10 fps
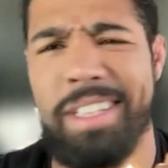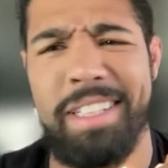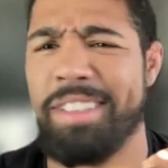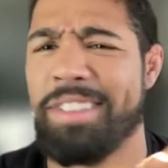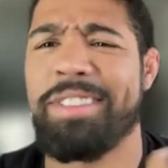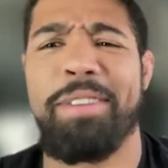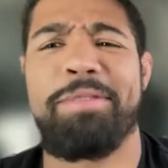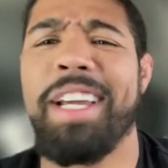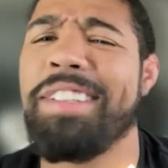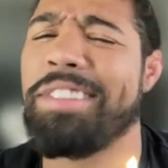the stuff
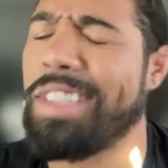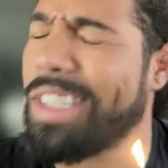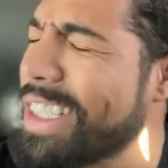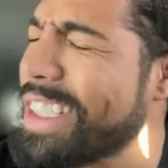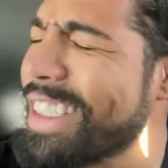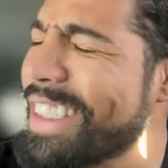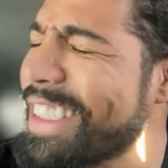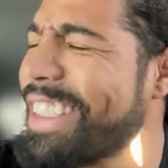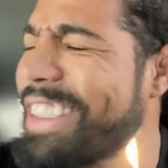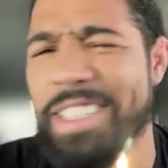tastes
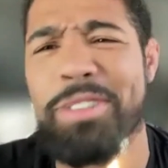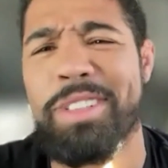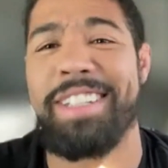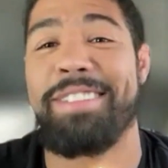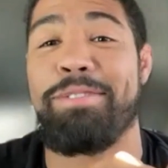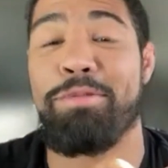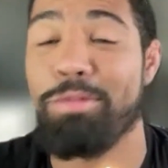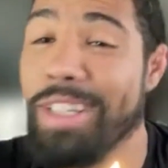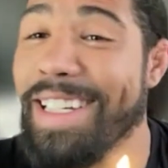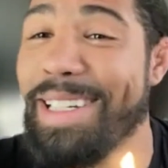good, and you get
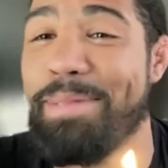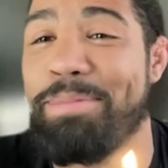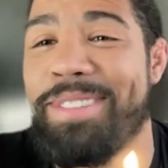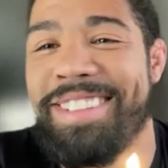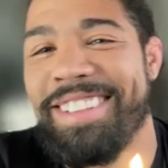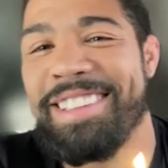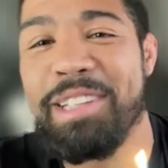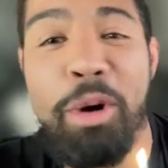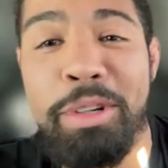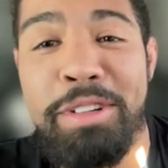ripped,
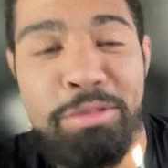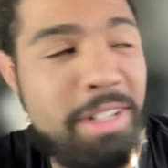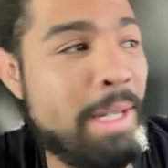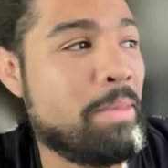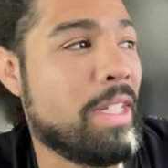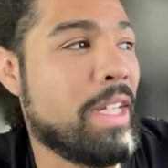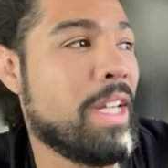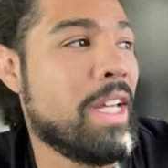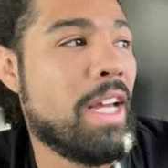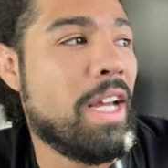loaded, ripped.
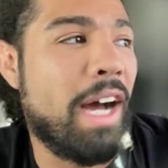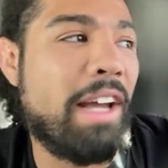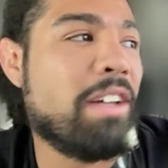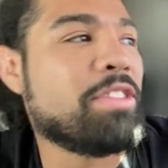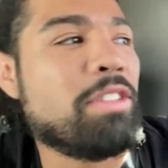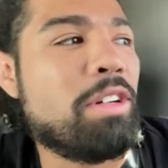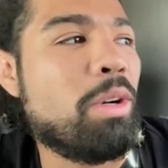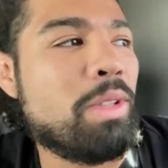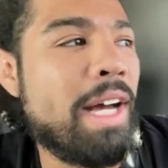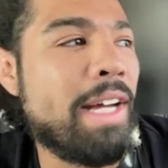I also
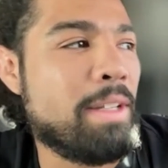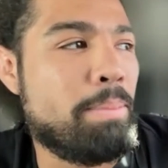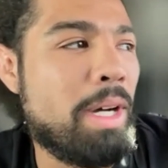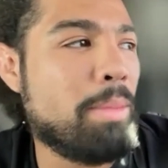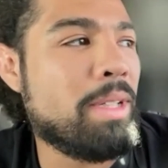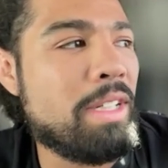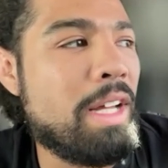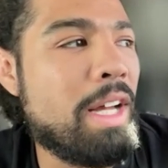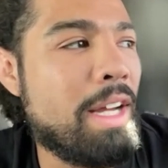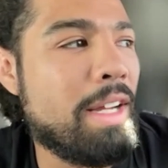go a lot in the public a
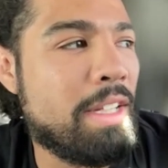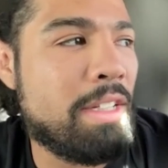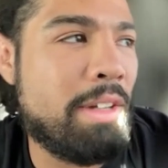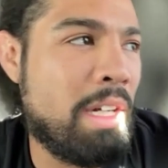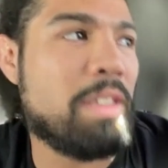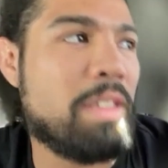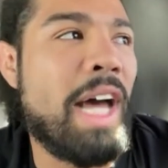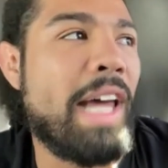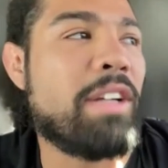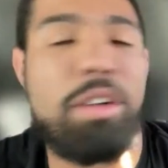lot. You know, I,
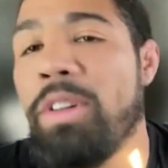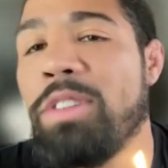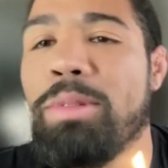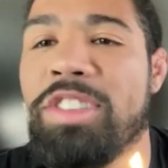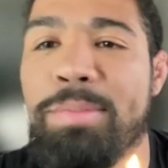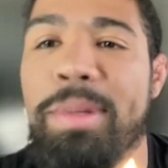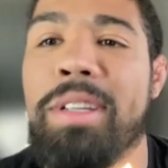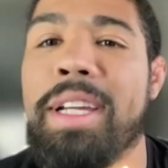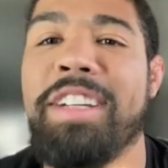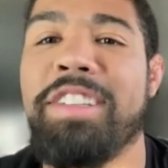I don't always want to smell
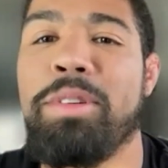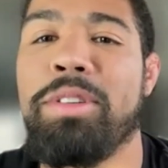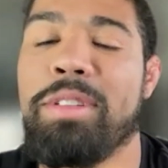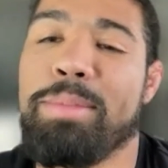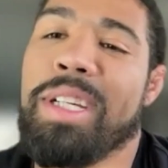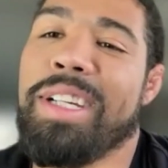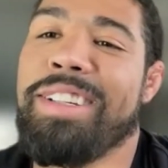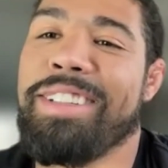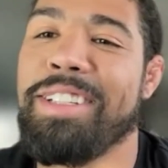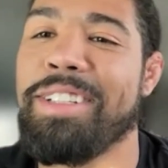like I smoked a blunt.
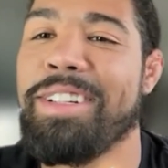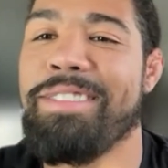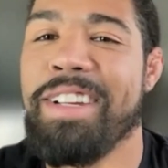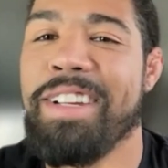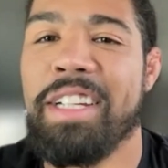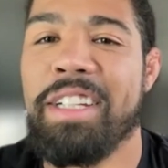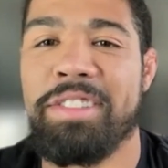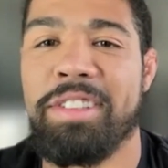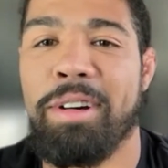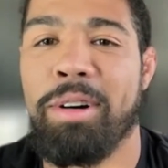You know,
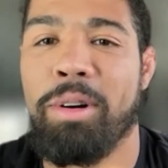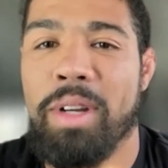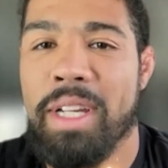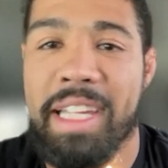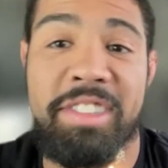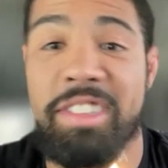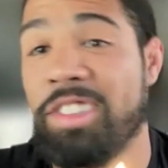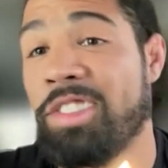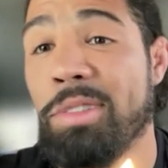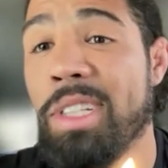so it's
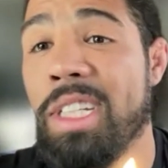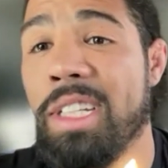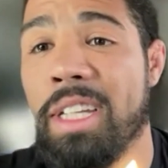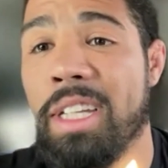discreet.